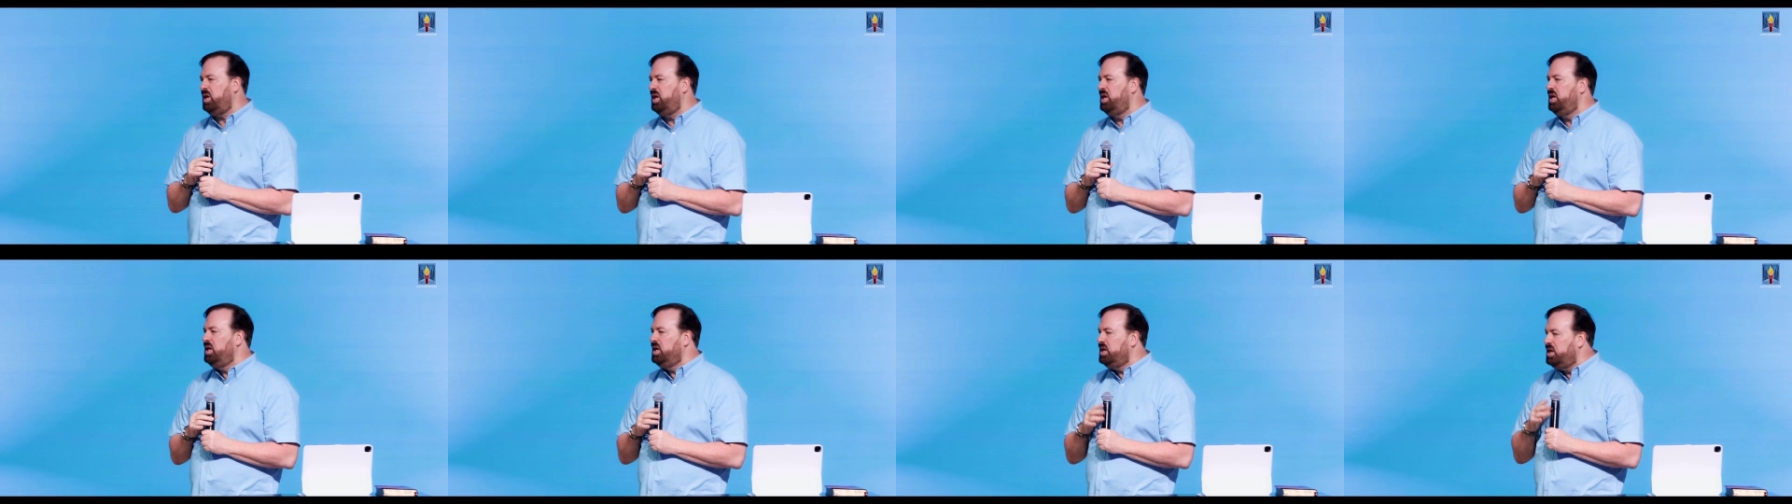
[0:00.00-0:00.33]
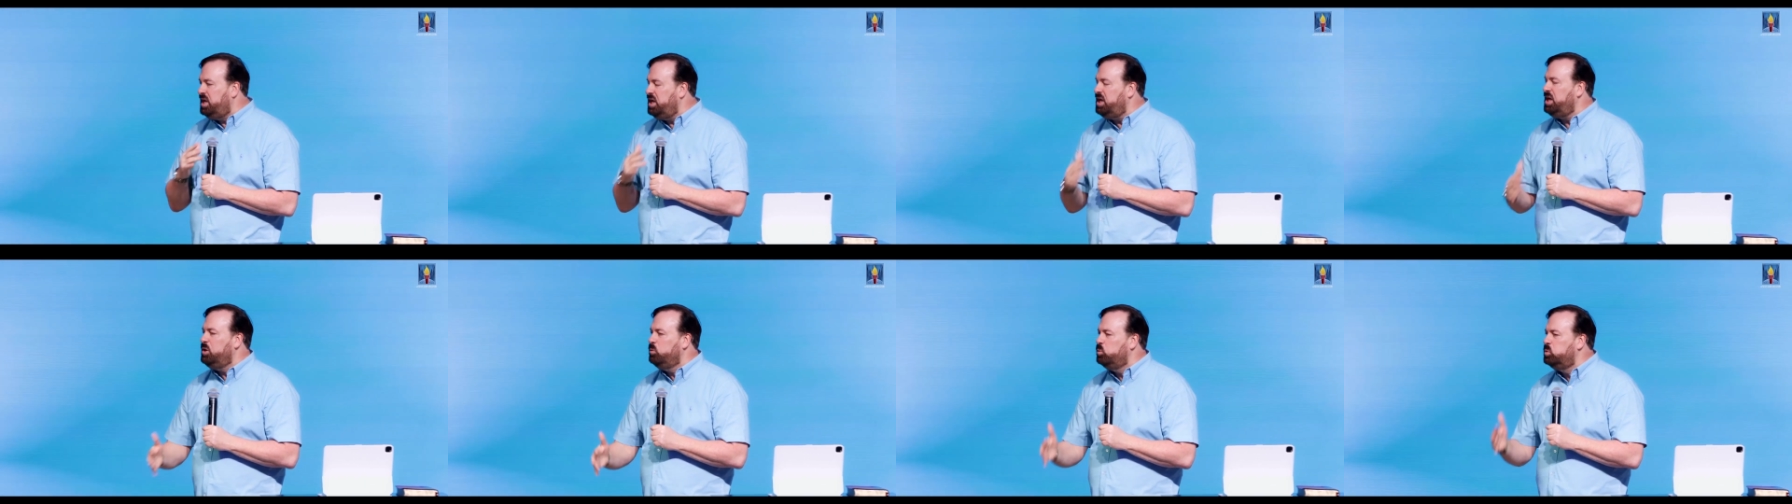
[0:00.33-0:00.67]

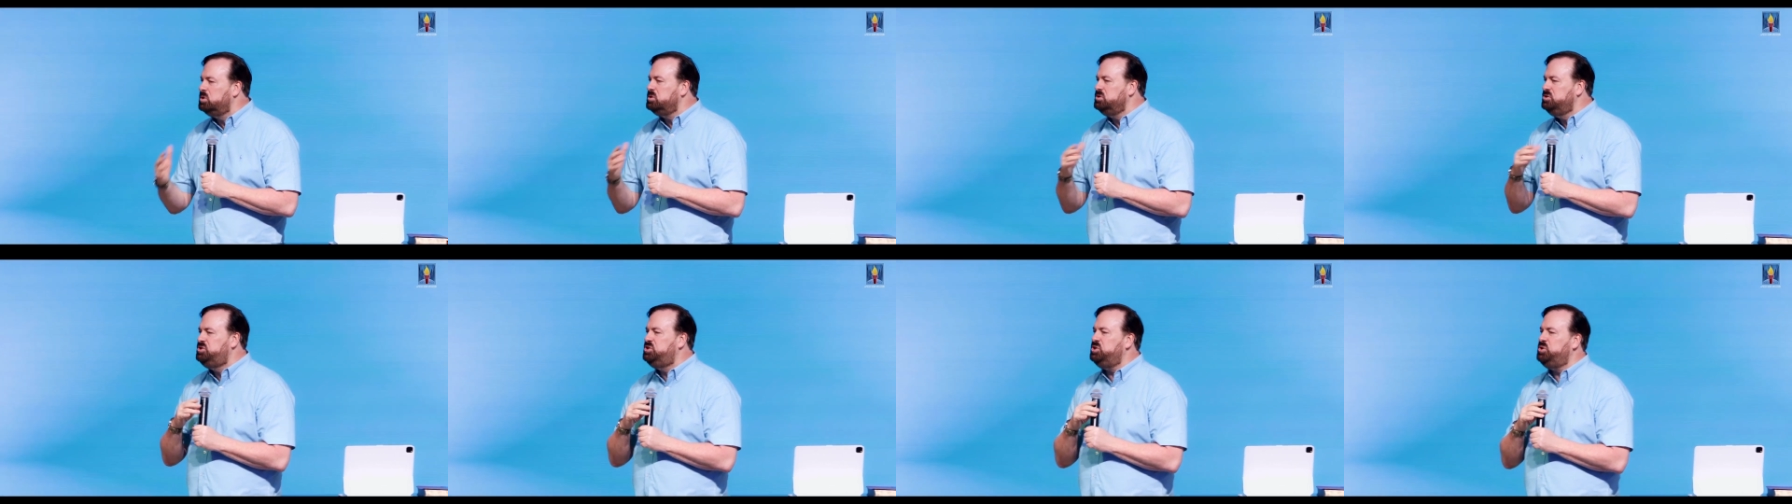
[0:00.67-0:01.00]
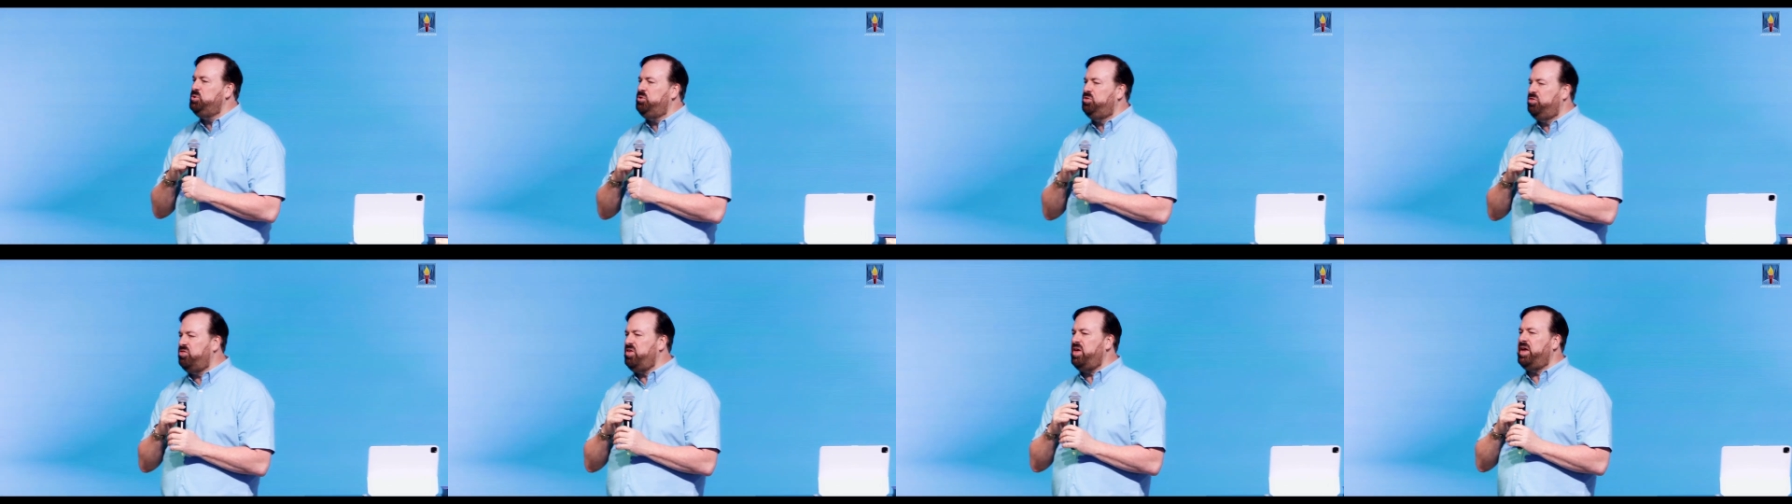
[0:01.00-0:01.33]
He will do
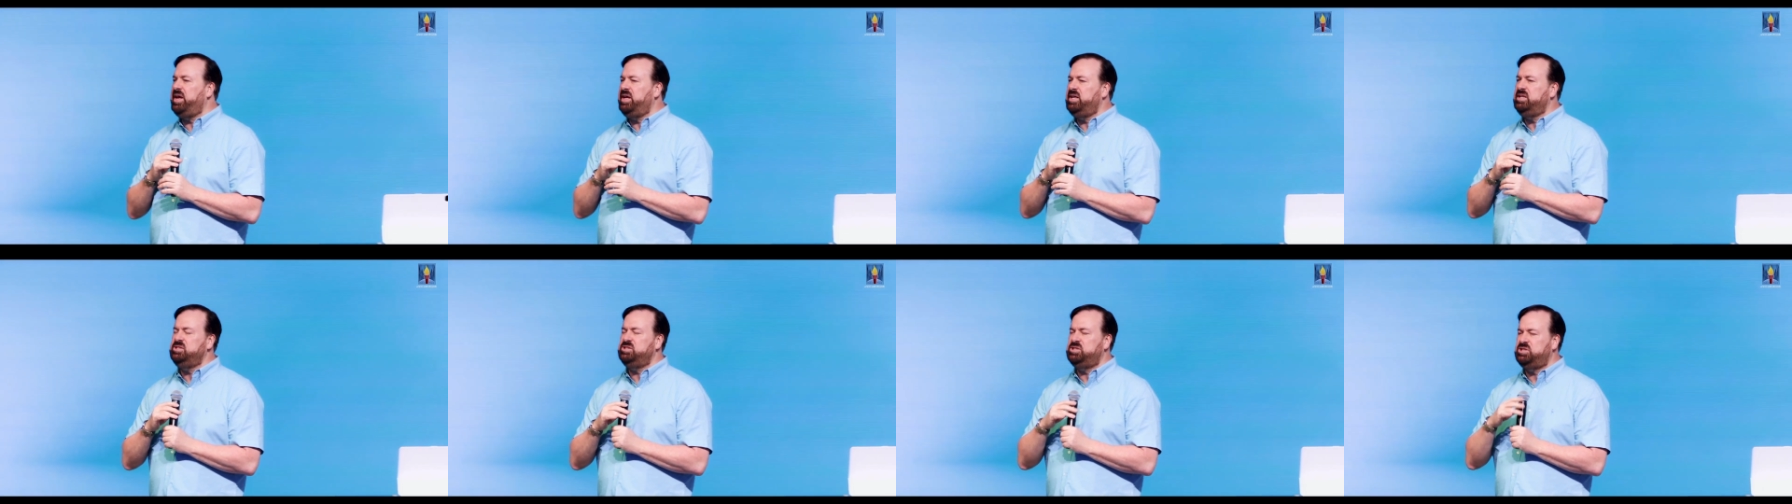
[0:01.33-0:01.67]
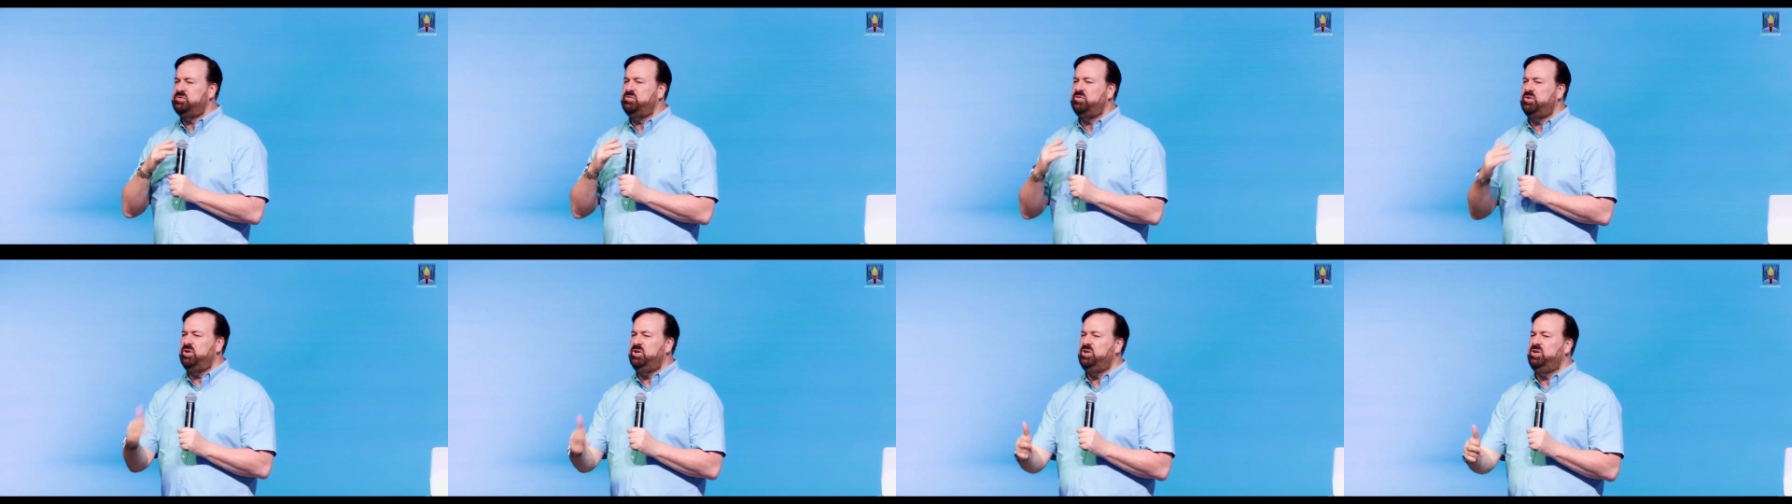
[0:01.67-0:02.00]
things
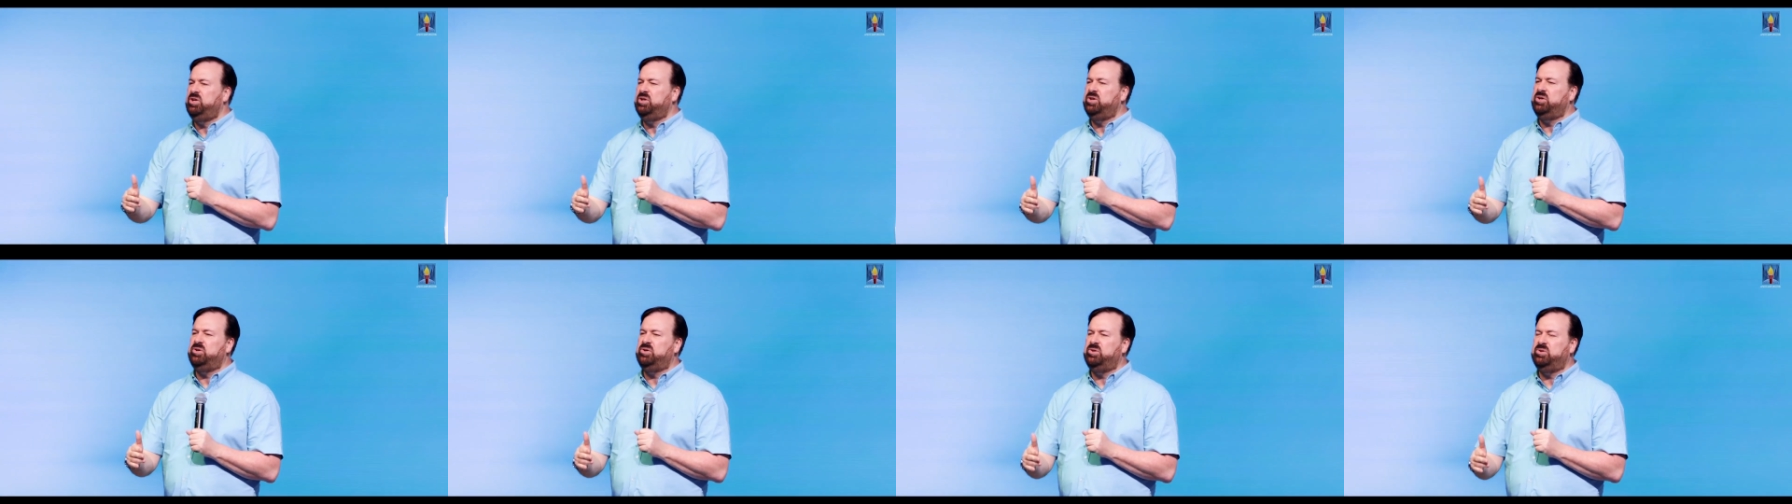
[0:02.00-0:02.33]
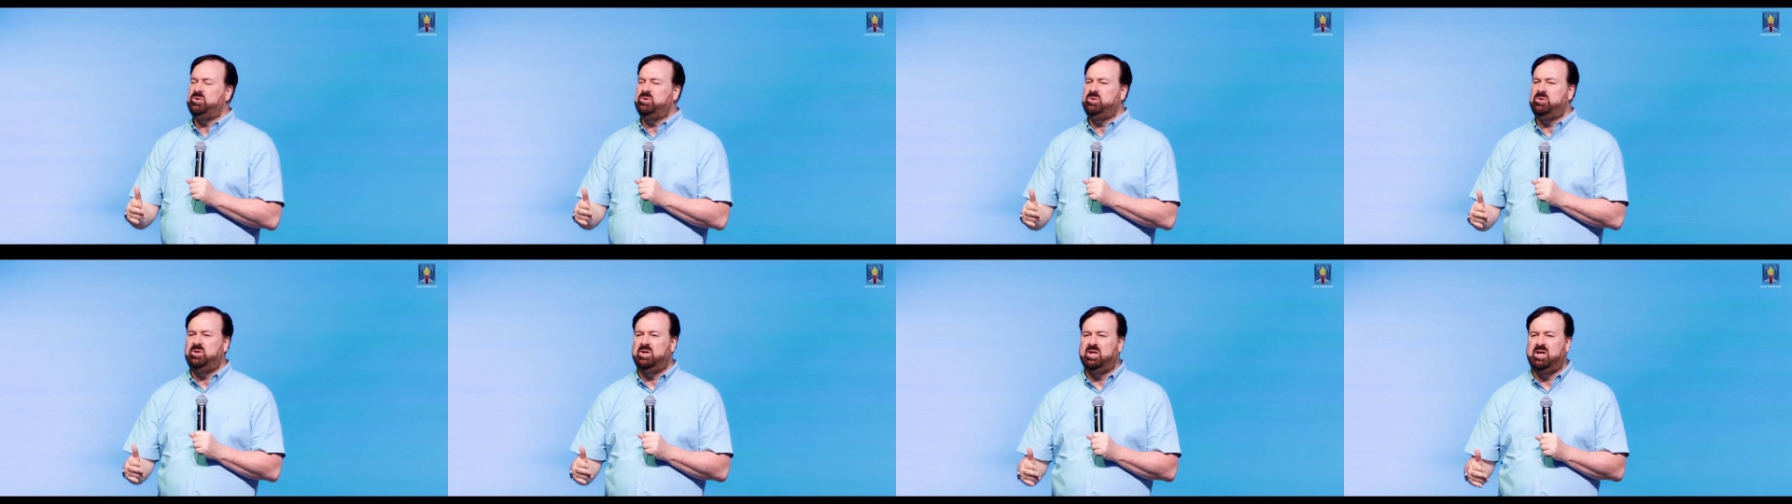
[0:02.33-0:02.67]
for you